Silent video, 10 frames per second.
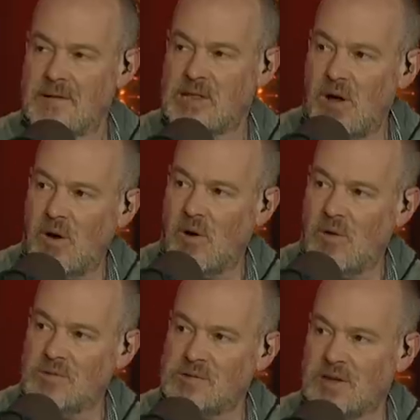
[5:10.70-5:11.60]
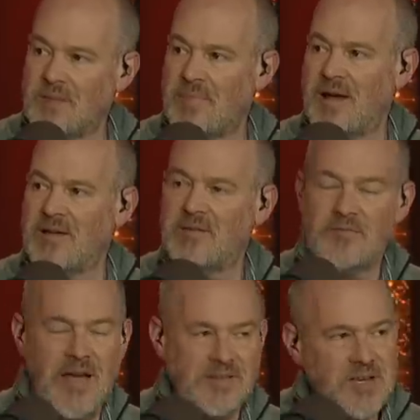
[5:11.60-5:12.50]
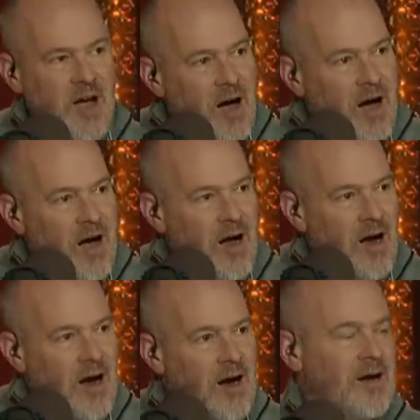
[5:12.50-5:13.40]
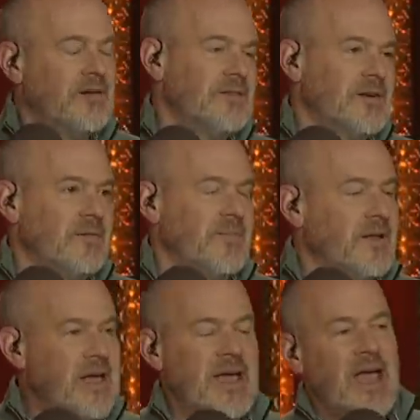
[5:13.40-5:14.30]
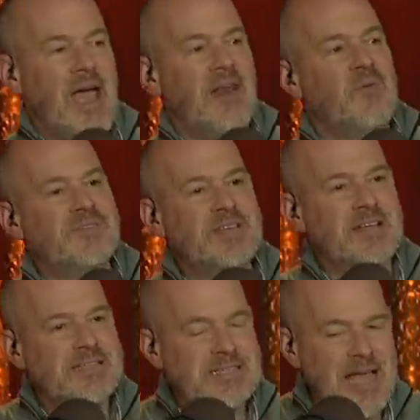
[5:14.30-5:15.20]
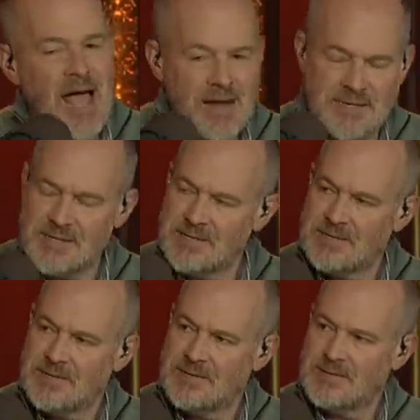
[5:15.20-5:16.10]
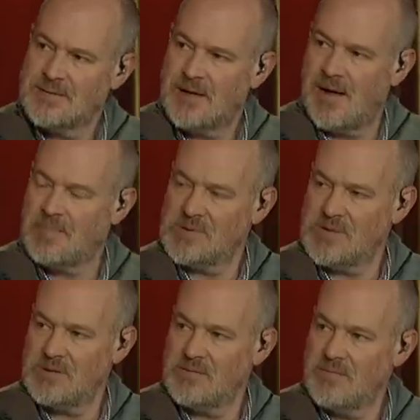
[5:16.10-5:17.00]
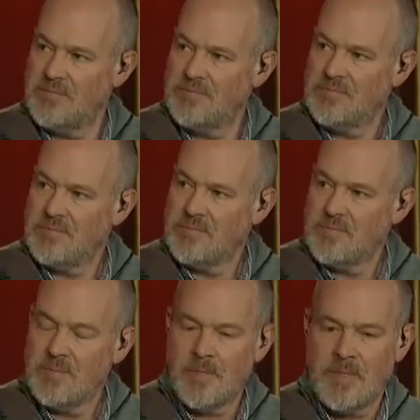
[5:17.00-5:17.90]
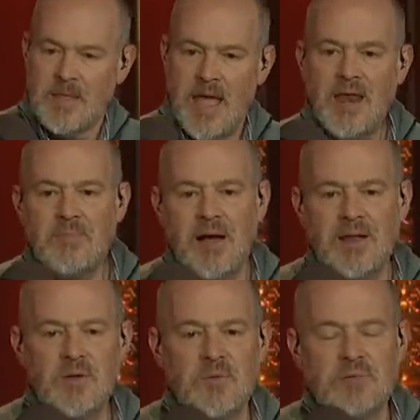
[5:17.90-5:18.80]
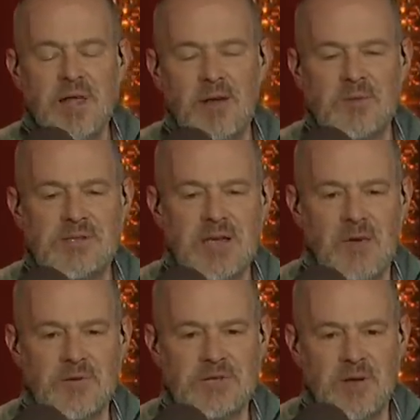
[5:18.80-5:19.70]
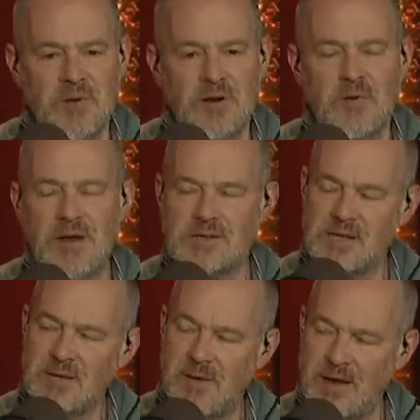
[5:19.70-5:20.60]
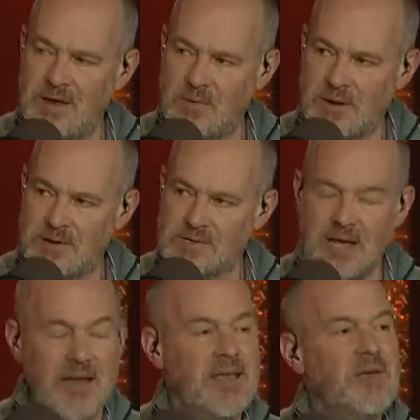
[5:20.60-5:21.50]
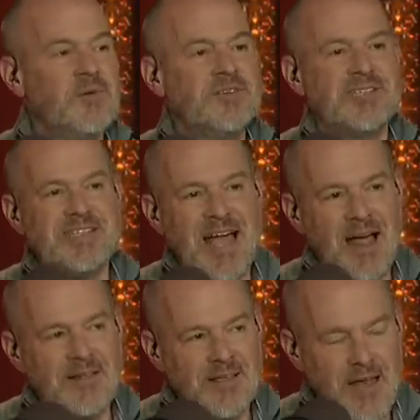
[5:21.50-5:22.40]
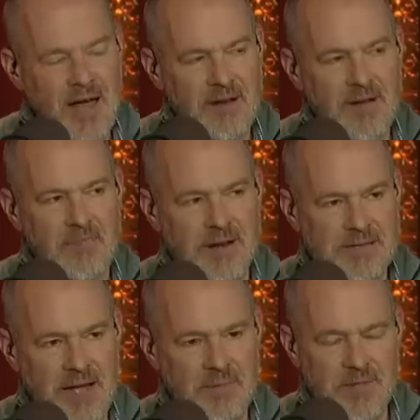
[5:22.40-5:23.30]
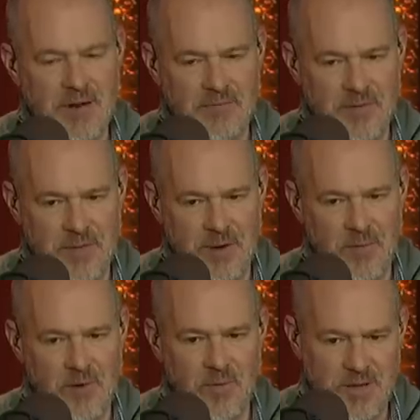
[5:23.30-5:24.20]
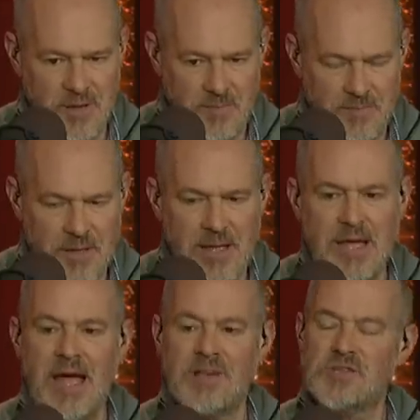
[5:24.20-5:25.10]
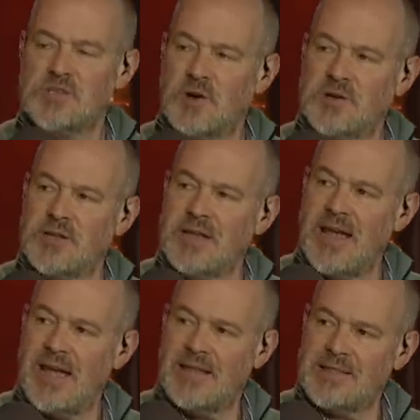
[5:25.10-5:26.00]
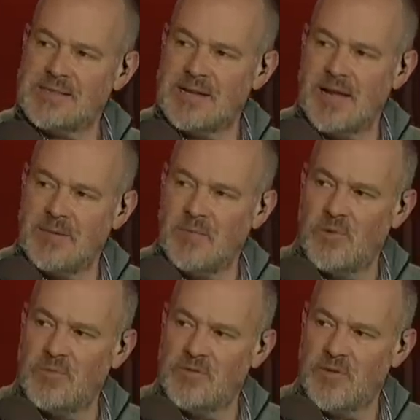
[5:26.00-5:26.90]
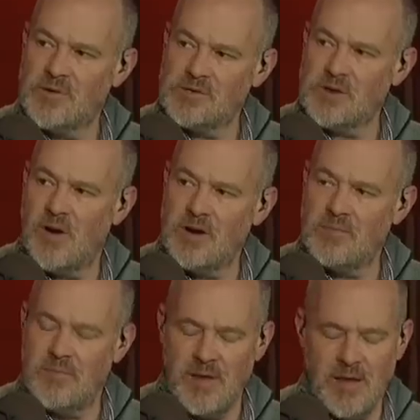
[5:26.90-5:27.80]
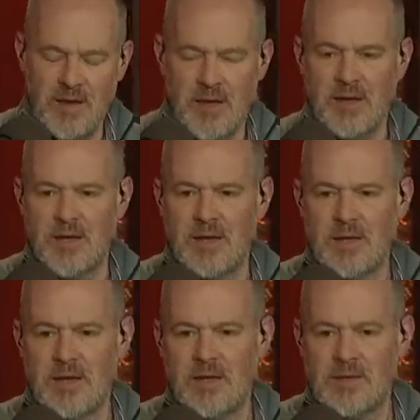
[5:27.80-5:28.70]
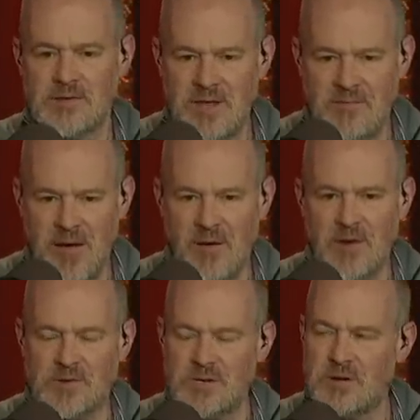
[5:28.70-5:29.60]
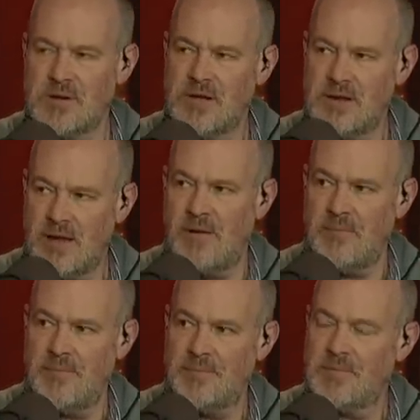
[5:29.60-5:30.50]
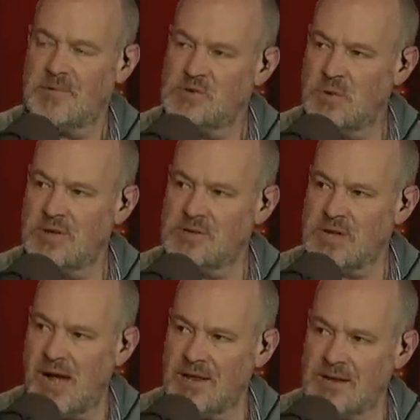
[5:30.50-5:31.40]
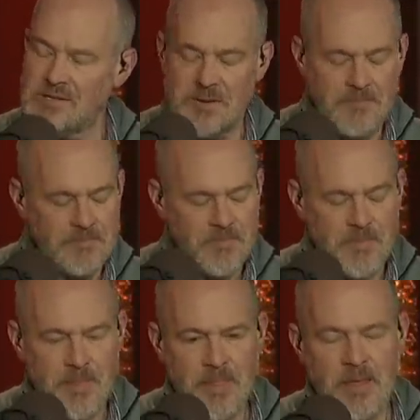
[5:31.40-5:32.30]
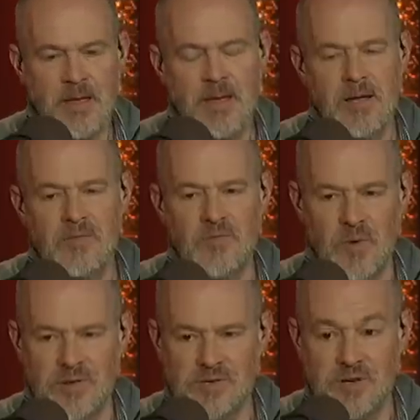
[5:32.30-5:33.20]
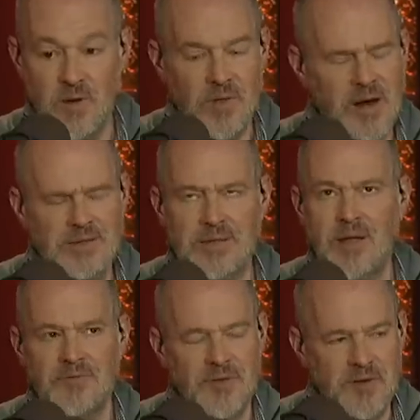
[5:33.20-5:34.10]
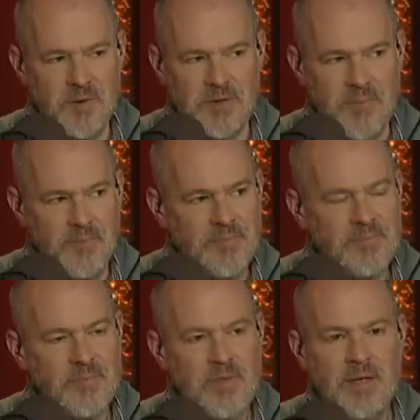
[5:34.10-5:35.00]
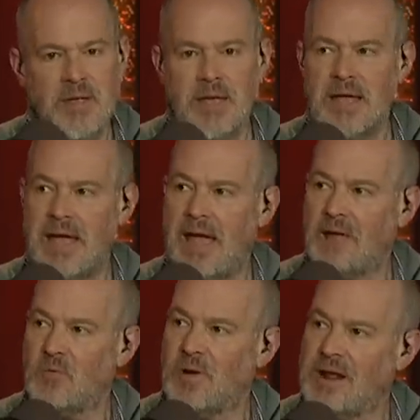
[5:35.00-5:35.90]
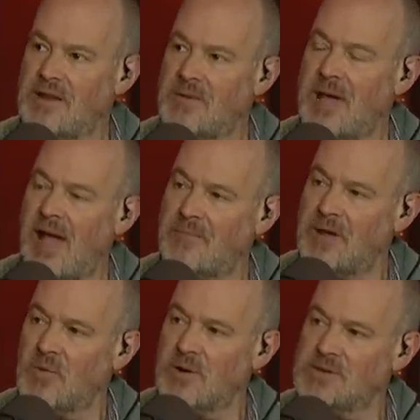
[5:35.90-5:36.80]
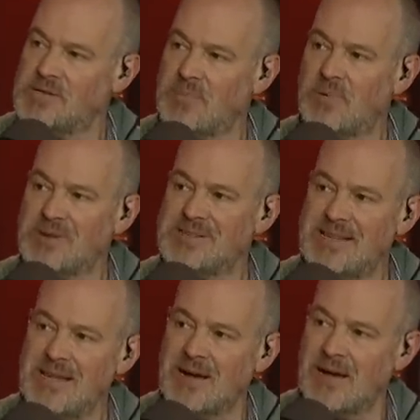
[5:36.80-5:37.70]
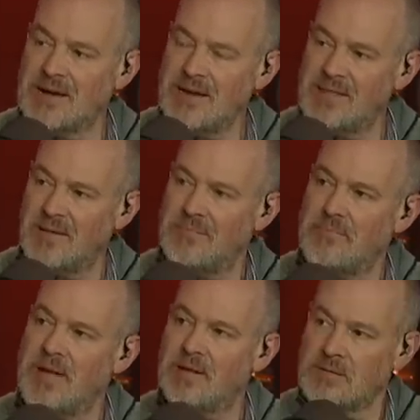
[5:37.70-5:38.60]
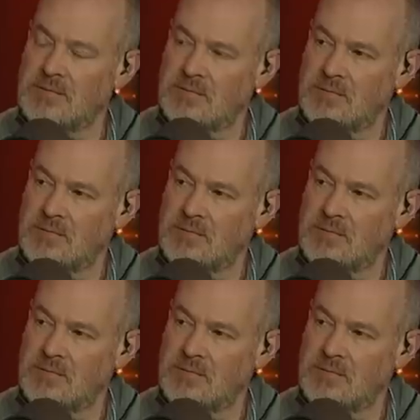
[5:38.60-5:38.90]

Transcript: clothes, look at my fancy car, look at my, and it was the exact opposite. Anybody who played with Deion will tell you what a great teammate he was, and he was exactly that in my time with NFL Network with him. And certainly at the time when we first started, me, Steve Mariucci, and him doing these highlights for this show that I love to do with them. And what ended up happening was they put Deion in the middle.